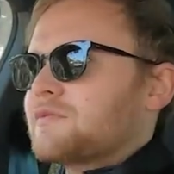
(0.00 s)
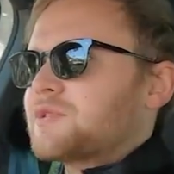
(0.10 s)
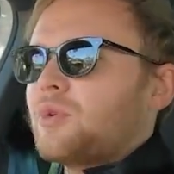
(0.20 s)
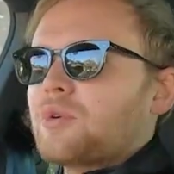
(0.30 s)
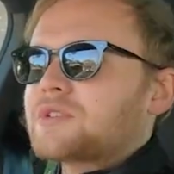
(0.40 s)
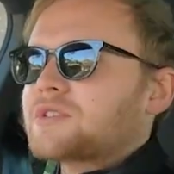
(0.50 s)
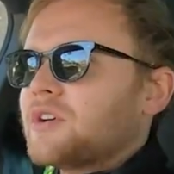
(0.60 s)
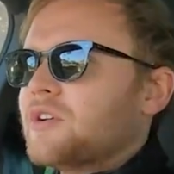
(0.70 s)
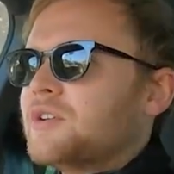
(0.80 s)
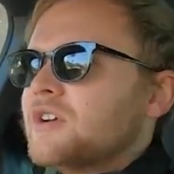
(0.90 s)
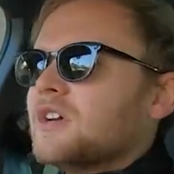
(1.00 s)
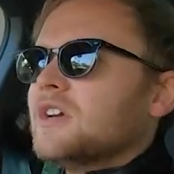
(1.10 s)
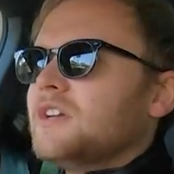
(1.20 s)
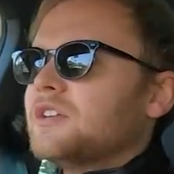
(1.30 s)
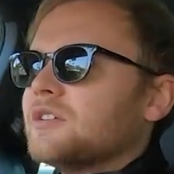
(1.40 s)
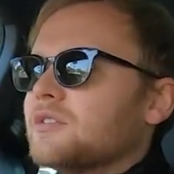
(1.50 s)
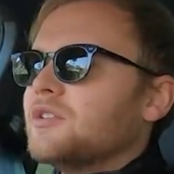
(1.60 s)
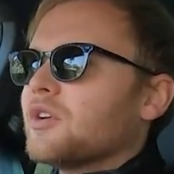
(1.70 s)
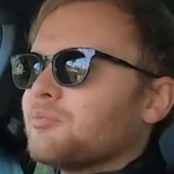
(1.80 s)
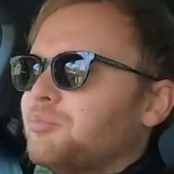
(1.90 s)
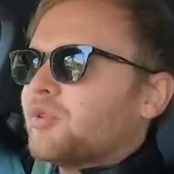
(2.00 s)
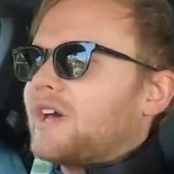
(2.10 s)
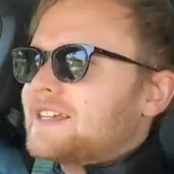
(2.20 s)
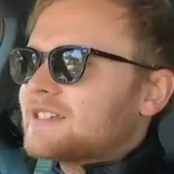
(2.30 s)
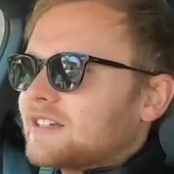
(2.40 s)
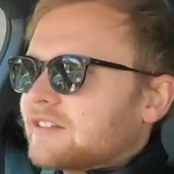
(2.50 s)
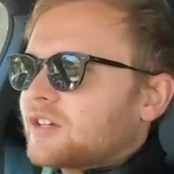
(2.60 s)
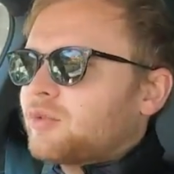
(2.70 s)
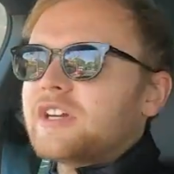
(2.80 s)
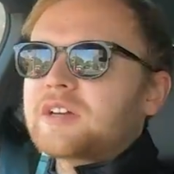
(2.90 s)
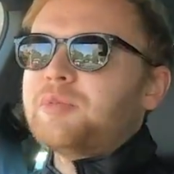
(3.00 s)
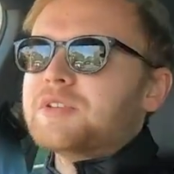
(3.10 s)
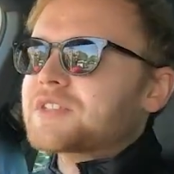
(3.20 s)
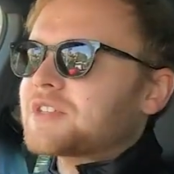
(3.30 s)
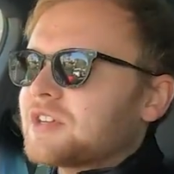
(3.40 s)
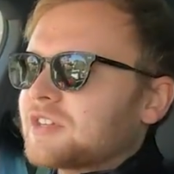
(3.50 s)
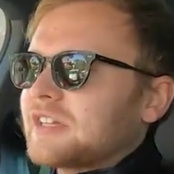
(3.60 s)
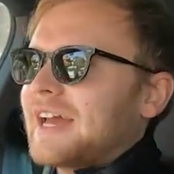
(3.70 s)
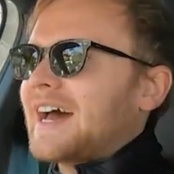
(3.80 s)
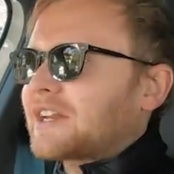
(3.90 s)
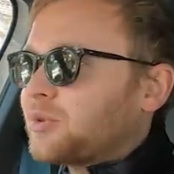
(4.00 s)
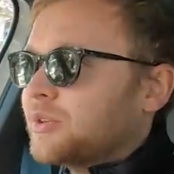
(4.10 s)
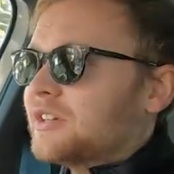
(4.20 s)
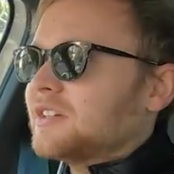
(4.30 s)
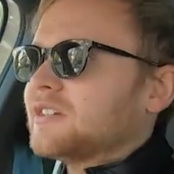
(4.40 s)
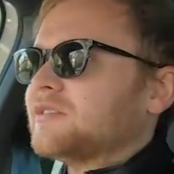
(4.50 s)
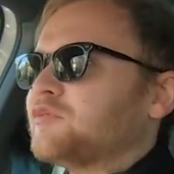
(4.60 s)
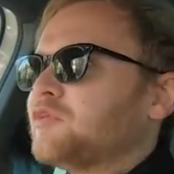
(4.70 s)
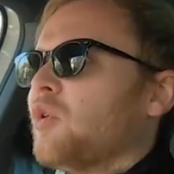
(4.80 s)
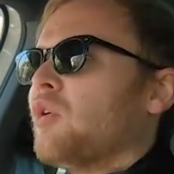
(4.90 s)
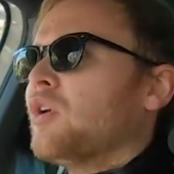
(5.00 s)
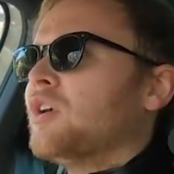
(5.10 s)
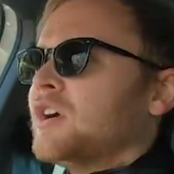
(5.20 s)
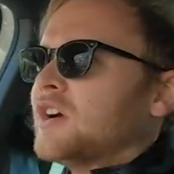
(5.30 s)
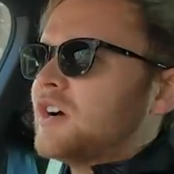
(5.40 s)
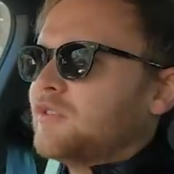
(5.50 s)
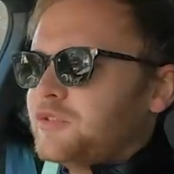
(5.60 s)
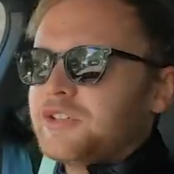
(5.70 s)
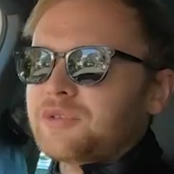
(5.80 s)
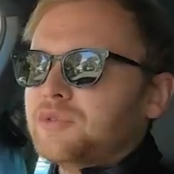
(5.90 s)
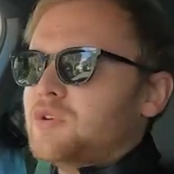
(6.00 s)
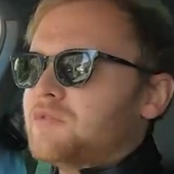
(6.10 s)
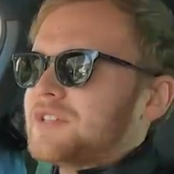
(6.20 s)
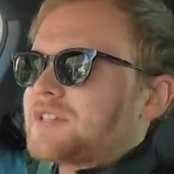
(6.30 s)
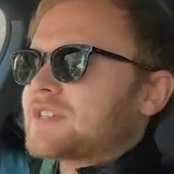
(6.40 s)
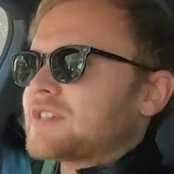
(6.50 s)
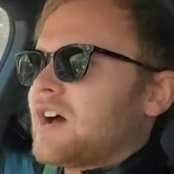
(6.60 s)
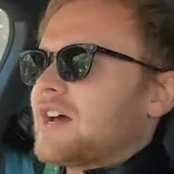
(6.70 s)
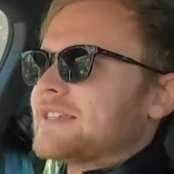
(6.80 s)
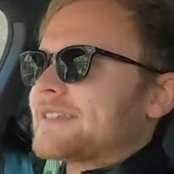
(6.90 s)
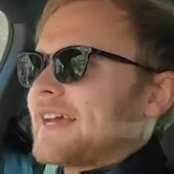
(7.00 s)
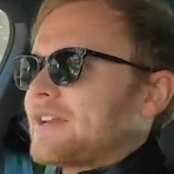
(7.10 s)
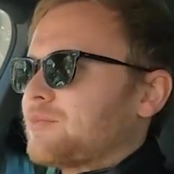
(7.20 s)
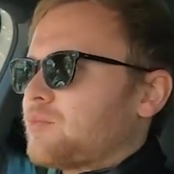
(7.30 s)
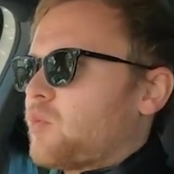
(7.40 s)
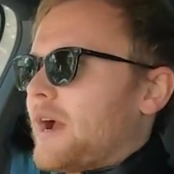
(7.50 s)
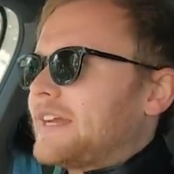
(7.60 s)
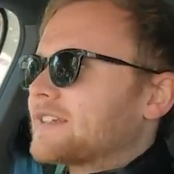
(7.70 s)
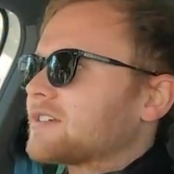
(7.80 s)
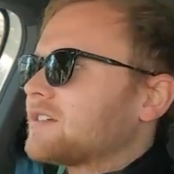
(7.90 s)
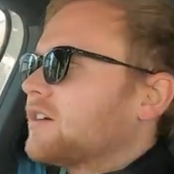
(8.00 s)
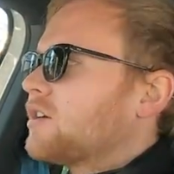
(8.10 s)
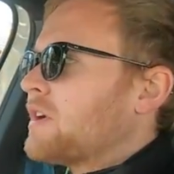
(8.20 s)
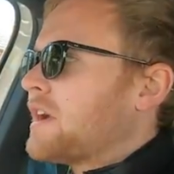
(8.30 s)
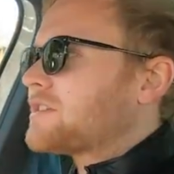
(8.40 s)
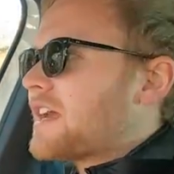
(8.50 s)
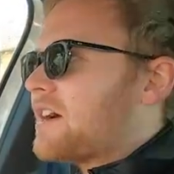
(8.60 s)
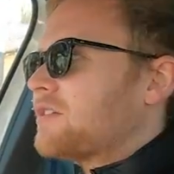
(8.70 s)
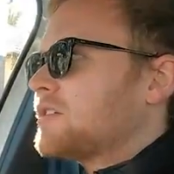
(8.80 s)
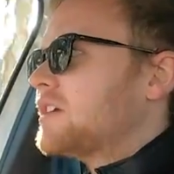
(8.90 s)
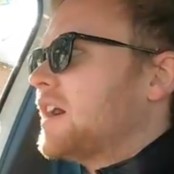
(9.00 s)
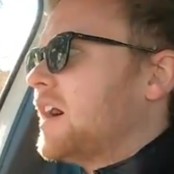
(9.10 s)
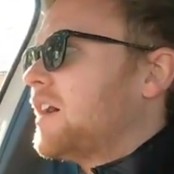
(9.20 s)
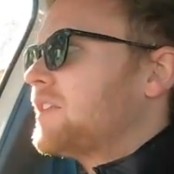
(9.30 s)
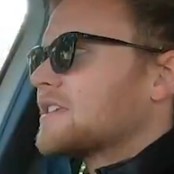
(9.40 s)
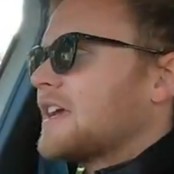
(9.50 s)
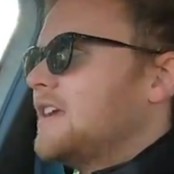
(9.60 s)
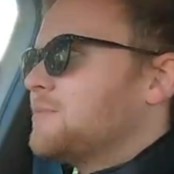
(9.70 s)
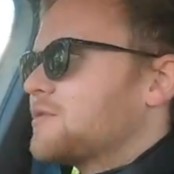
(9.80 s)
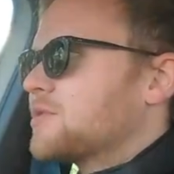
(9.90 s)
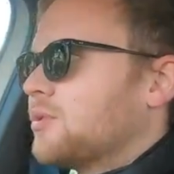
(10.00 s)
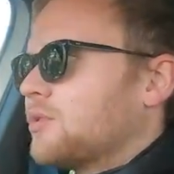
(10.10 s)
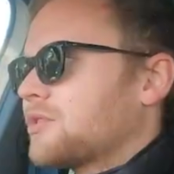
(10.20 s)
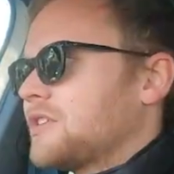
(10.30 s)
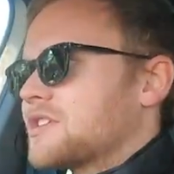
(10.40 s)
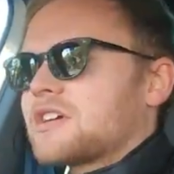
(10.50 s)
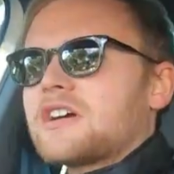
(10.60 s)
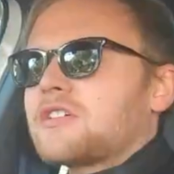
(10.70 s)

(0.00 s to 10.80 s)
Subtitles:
of torque. So, you know, not blazingly quick, but certainly adequate for a vehicle of this size and weight. Around town, there's heaps of torque. The entire